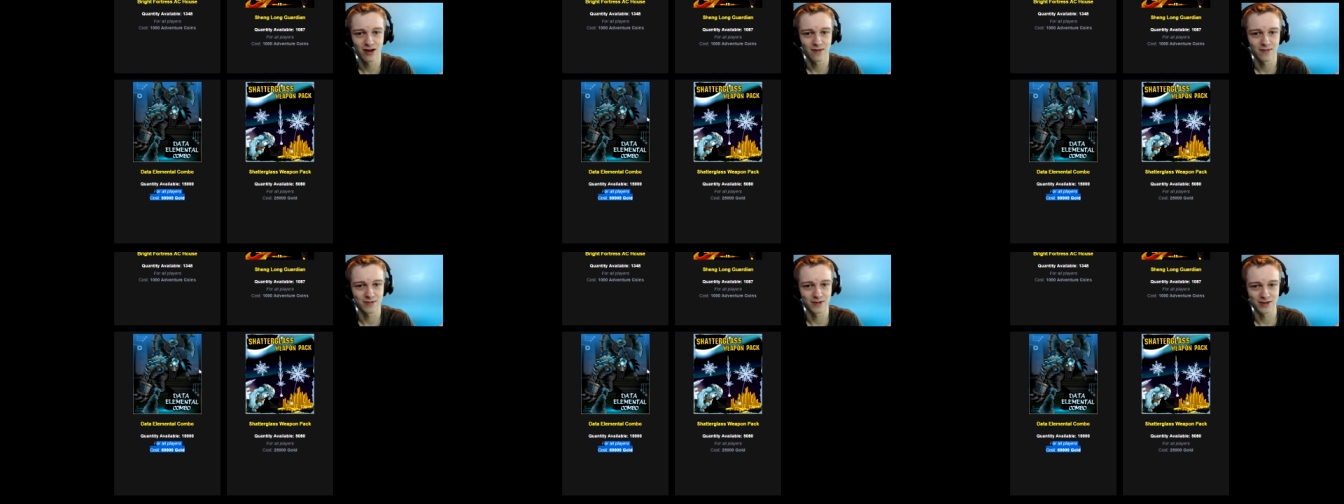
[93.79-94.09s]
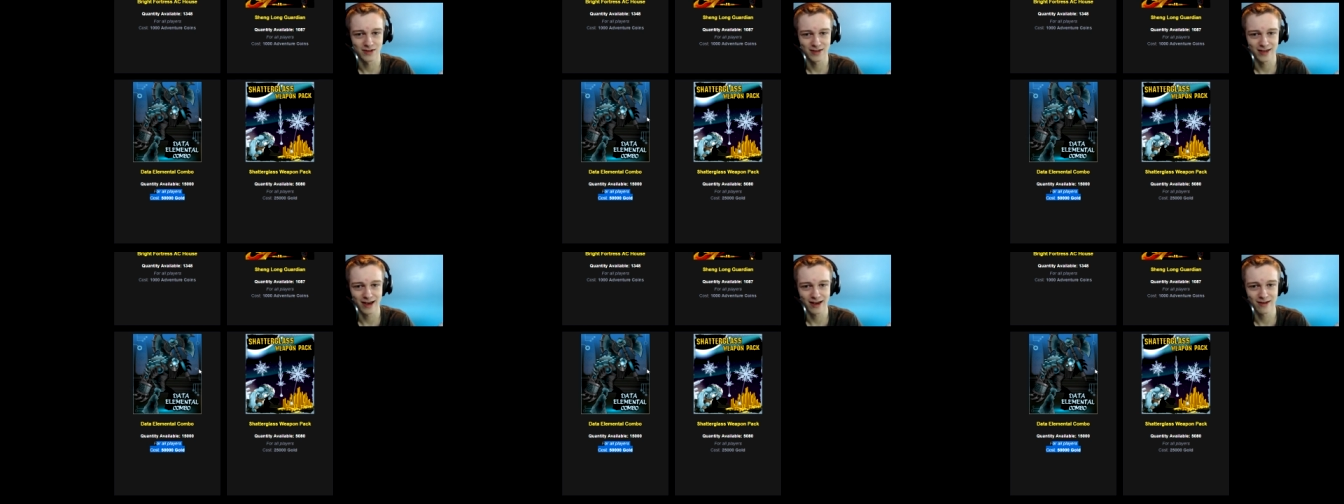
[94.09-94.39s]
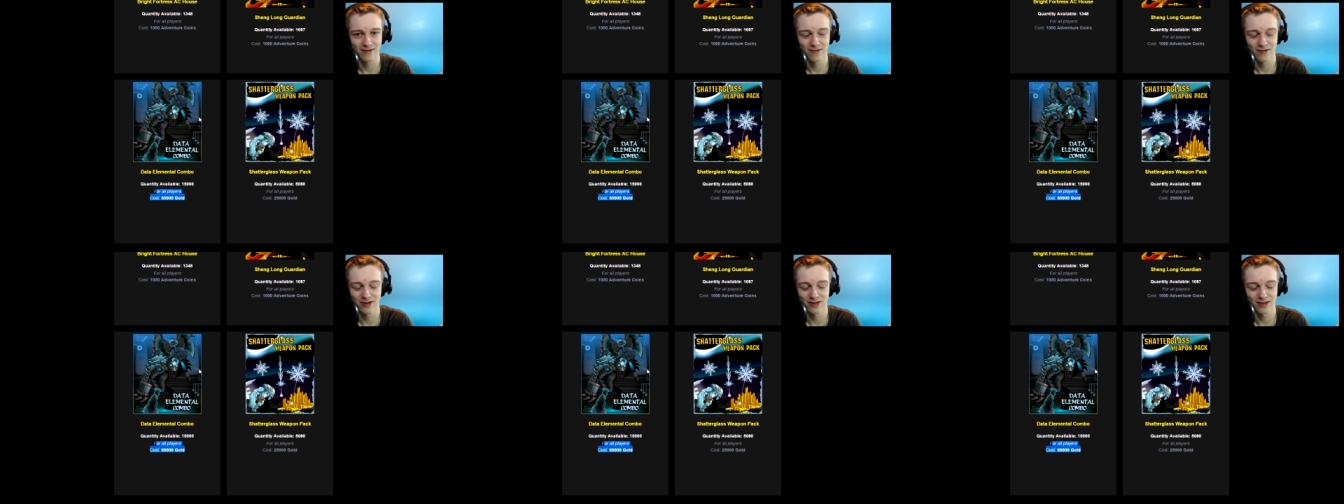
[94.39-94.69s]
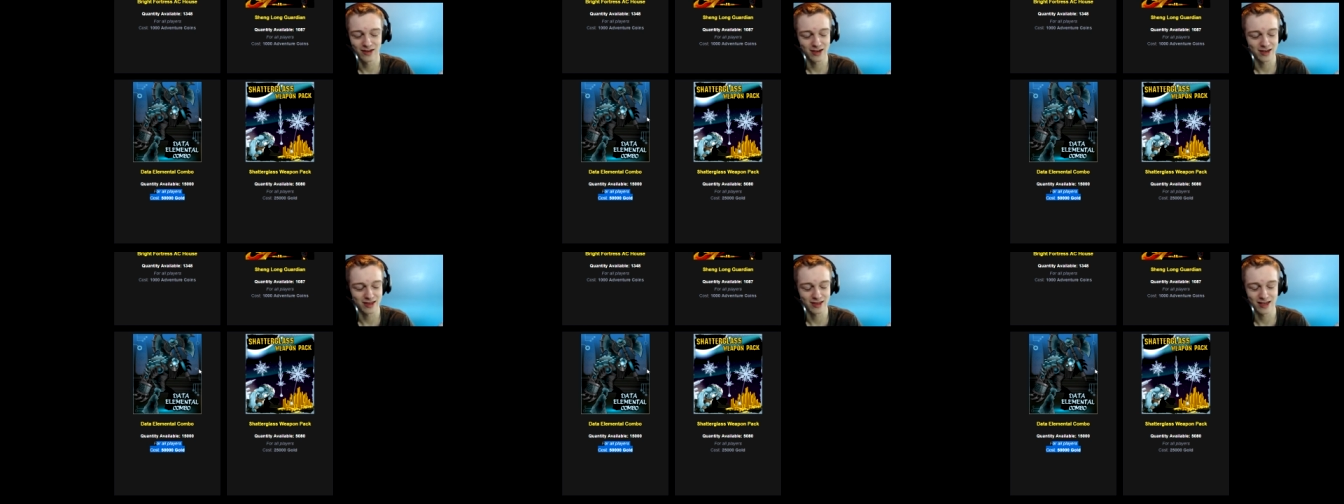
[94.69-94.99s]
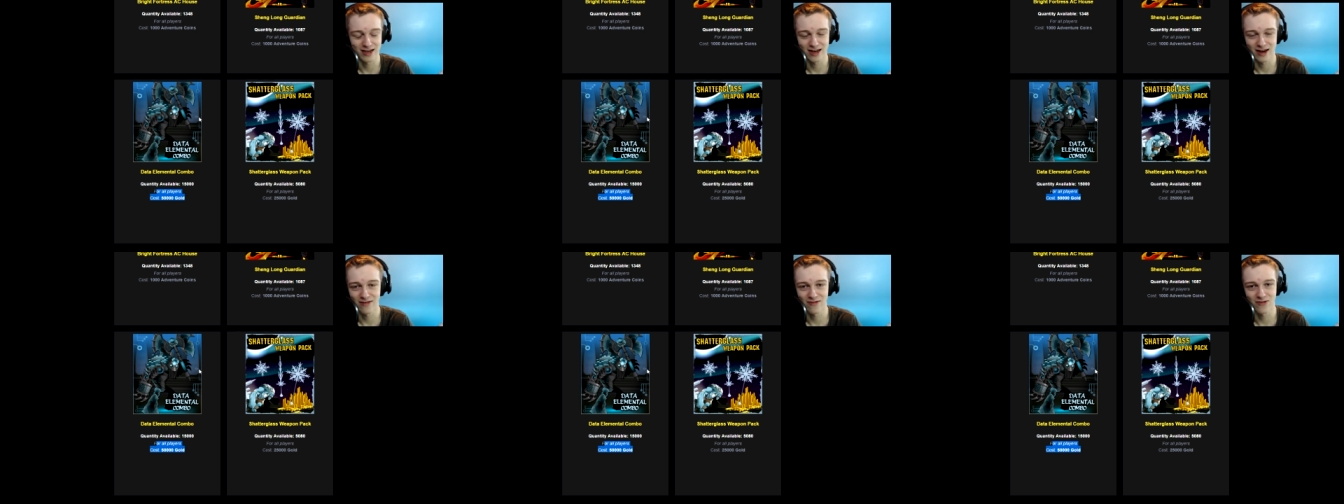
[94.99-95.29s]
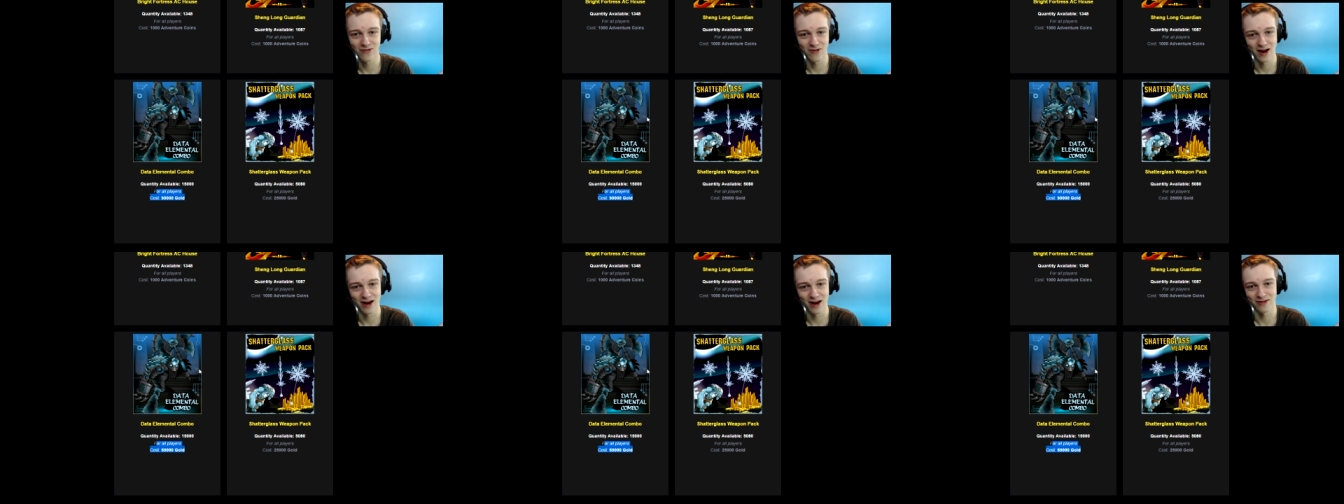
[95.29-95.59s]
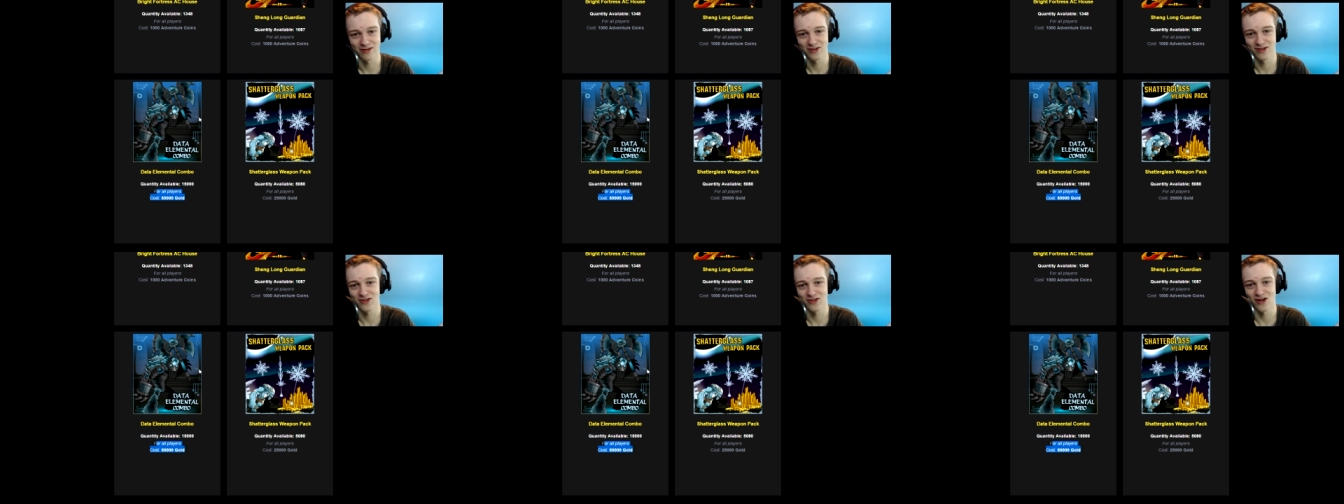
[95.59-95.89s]
The second one like they never ran out
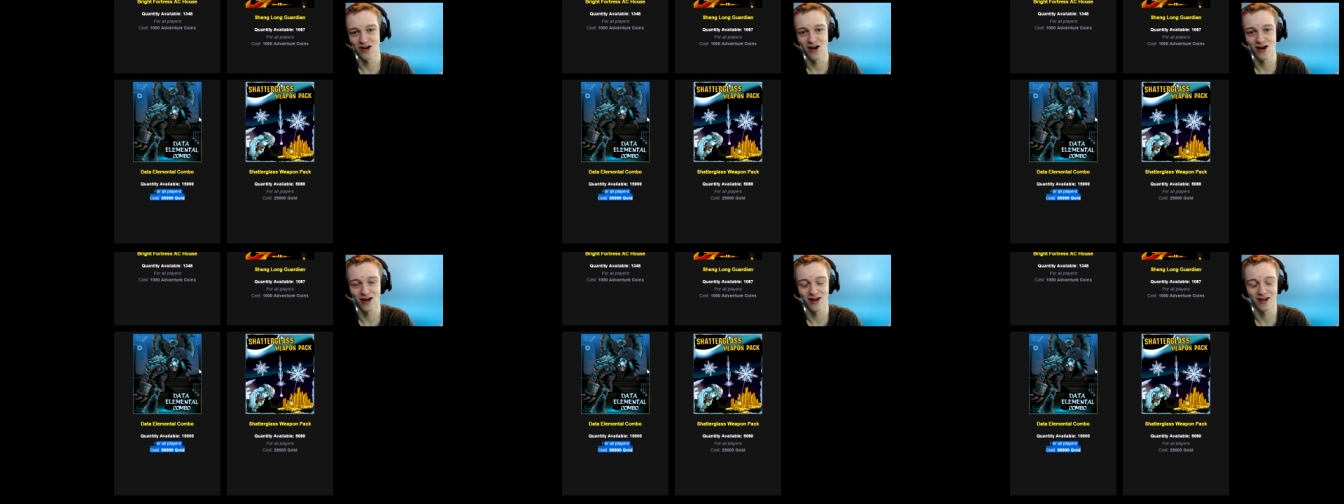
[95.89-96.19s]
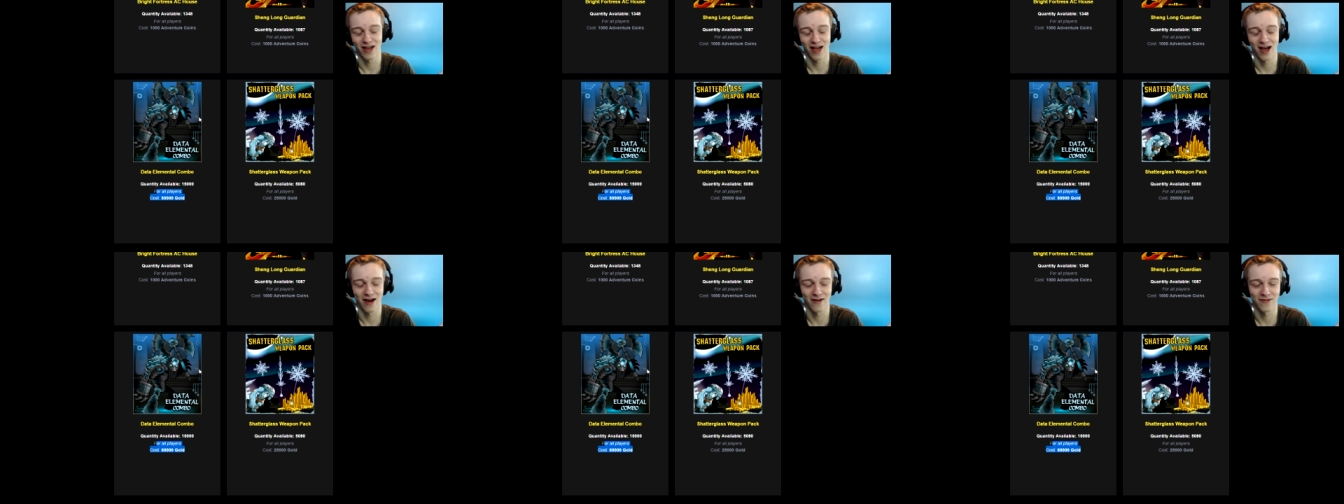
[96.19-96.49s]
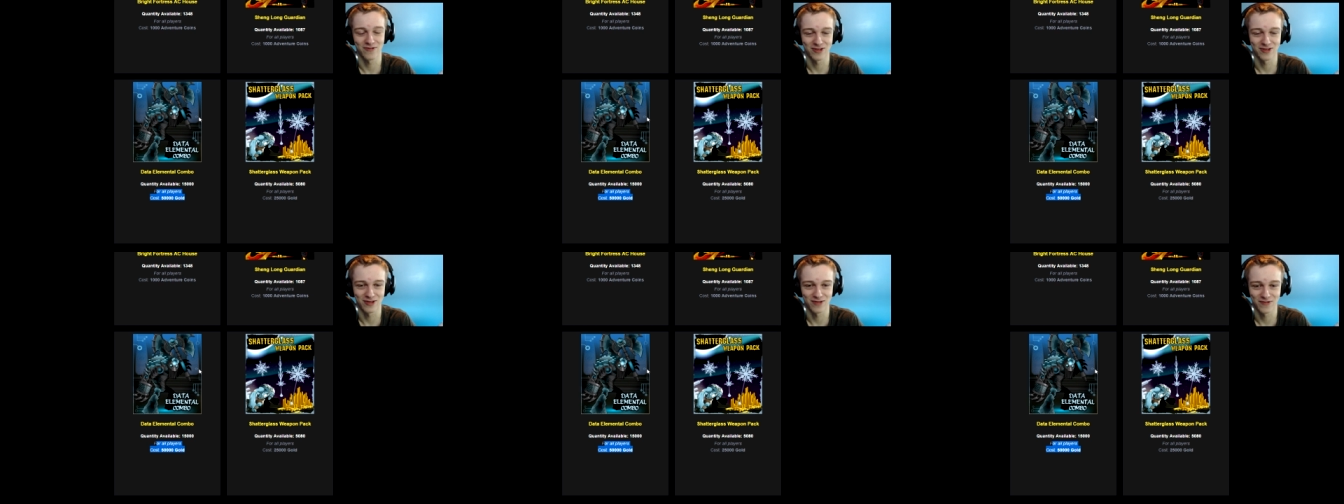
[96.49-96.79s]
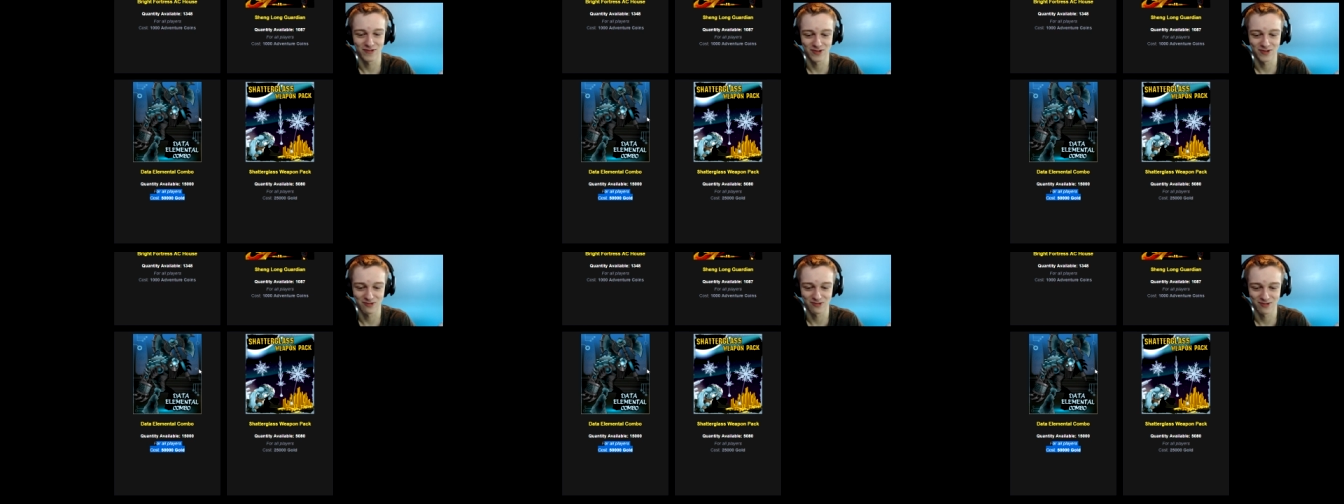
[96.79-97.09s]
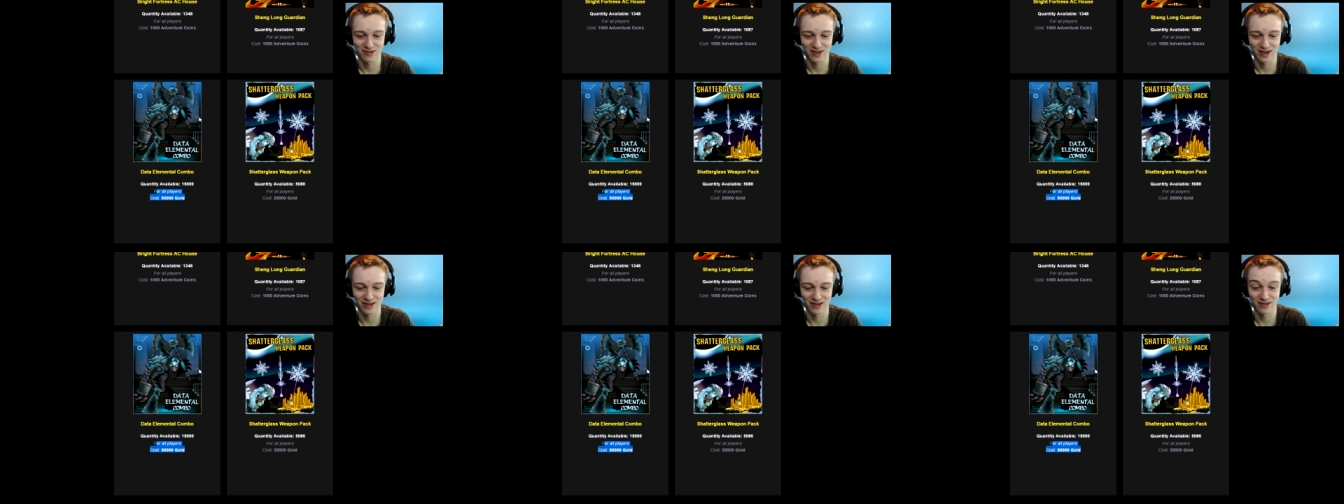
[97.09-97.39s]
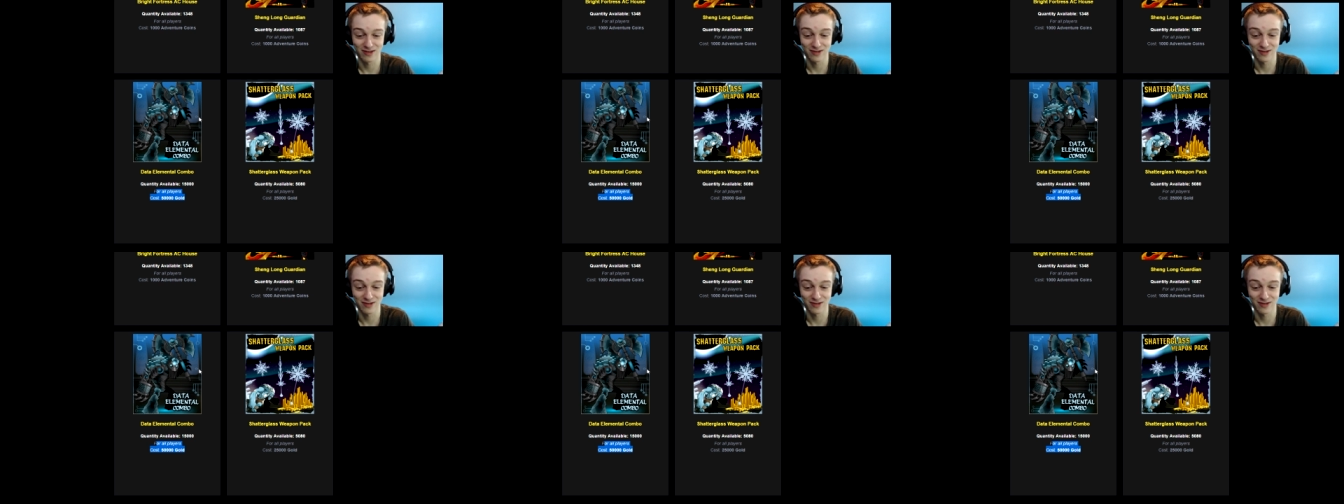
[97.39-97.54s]
of stock after the first one sold out.